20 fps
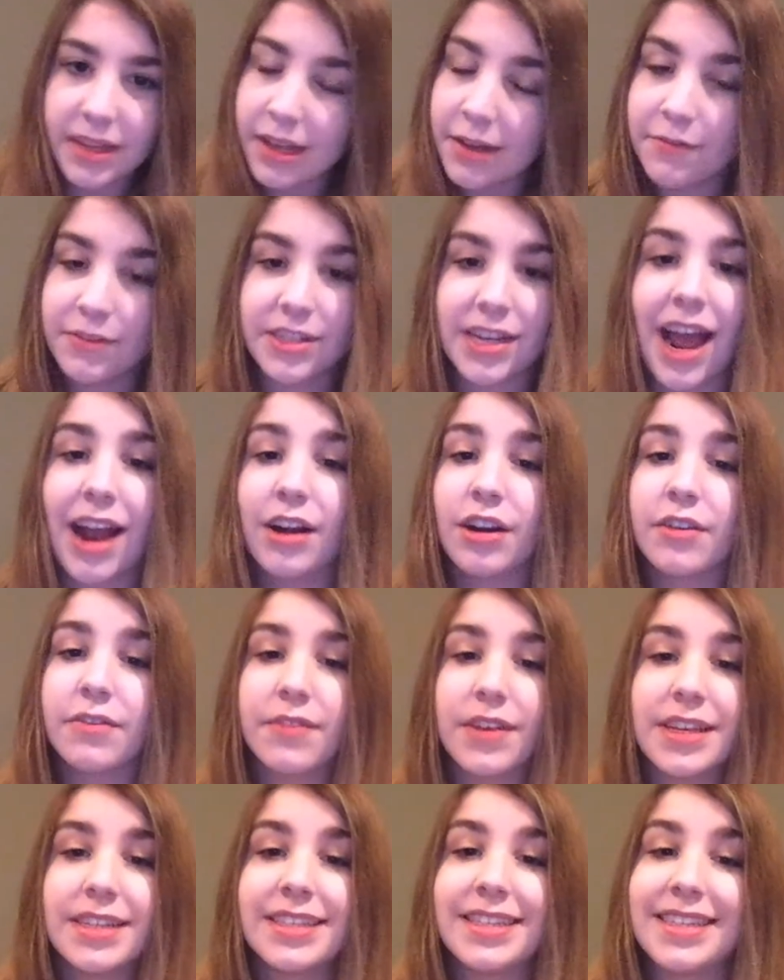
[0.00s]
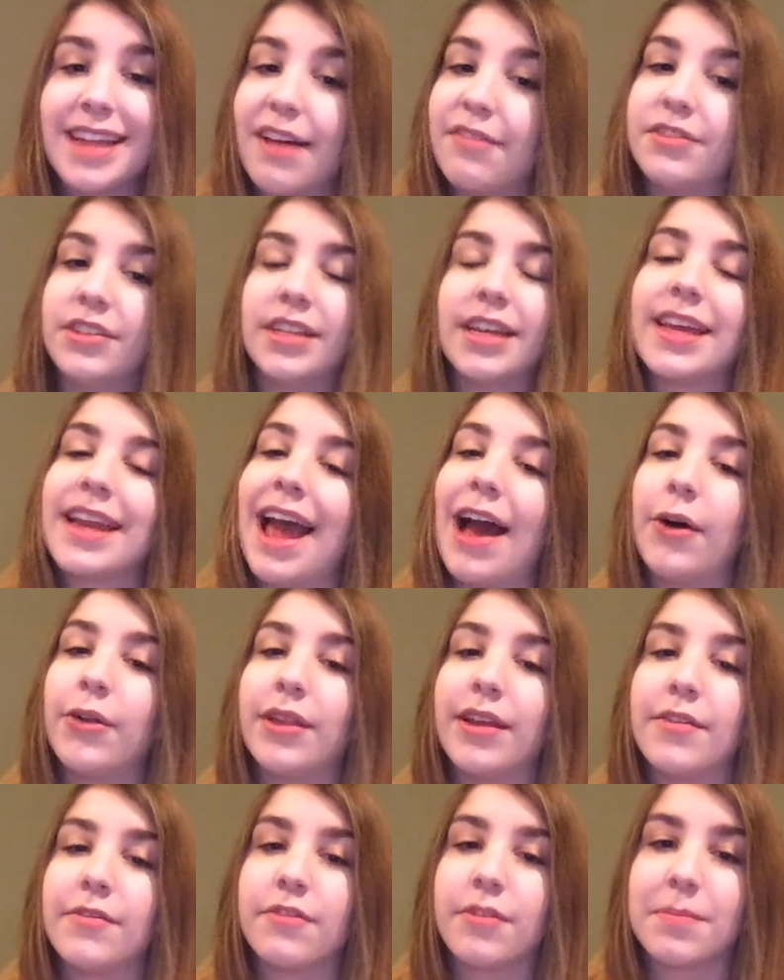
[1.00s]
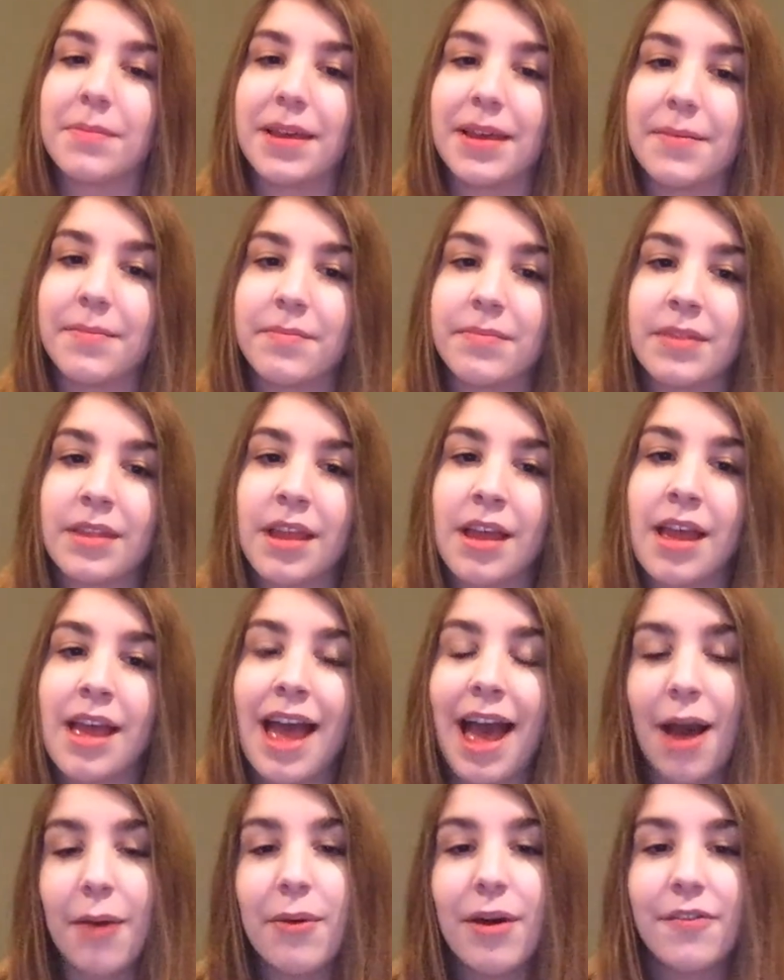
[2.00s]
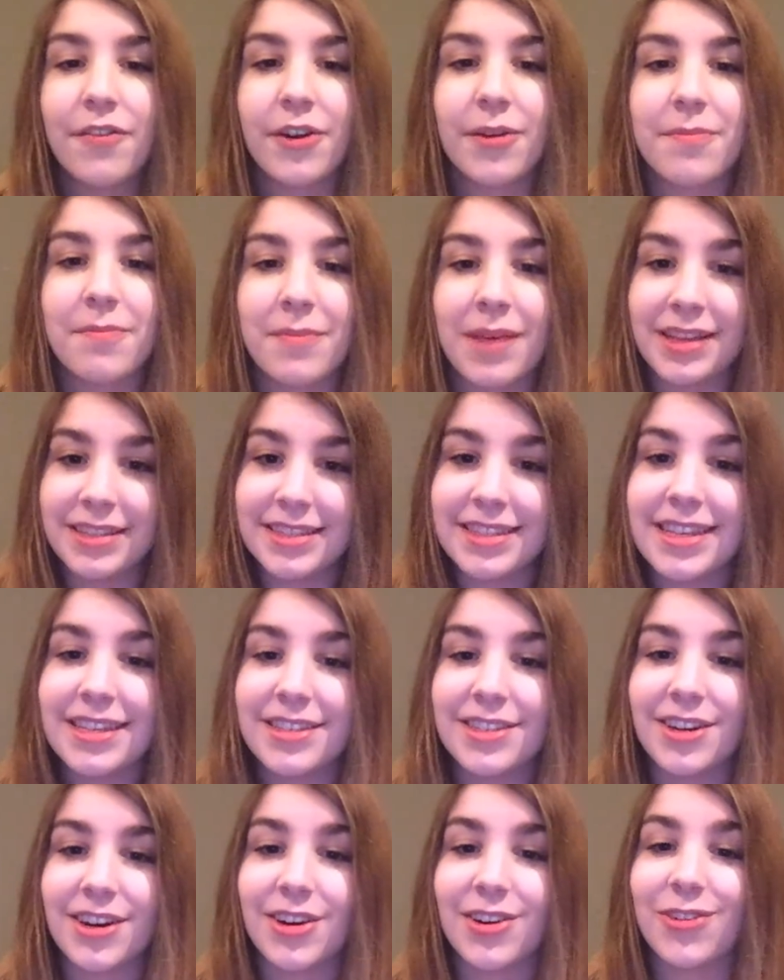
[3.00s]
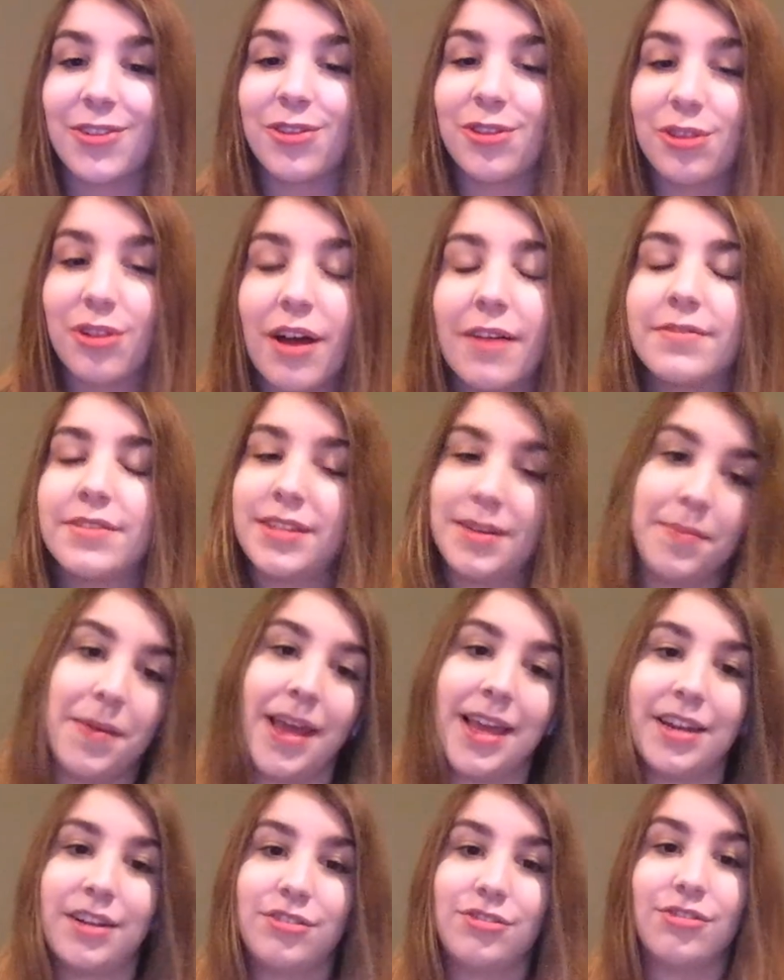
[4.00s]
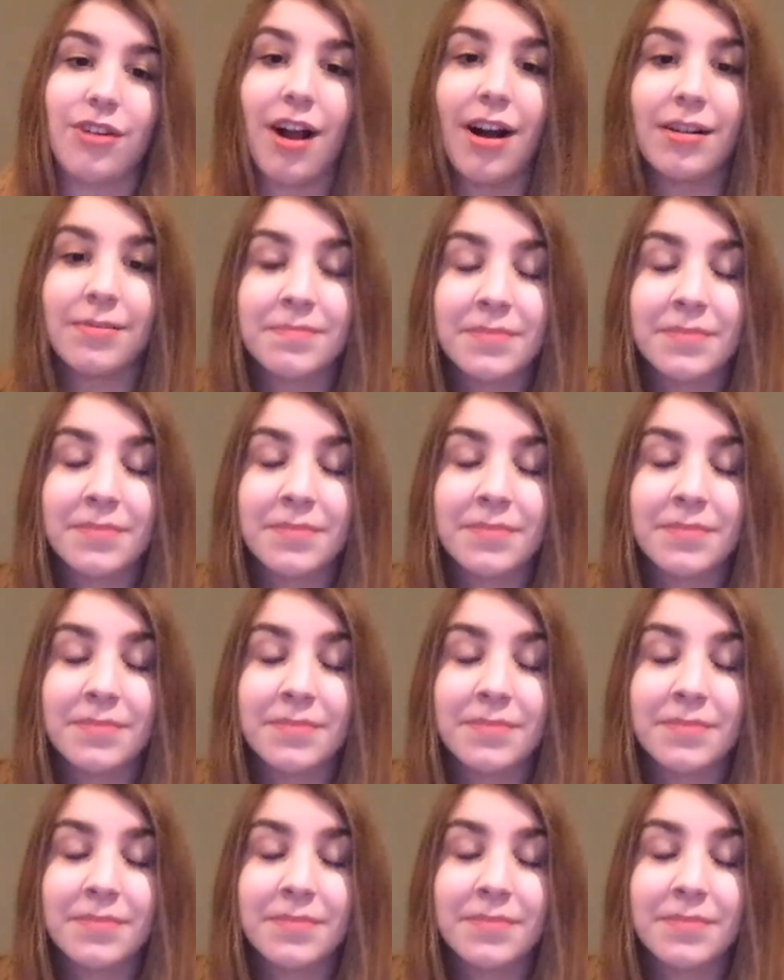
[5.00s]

Photography is definitely an outlet for me. However, my sister loves to paint and draw.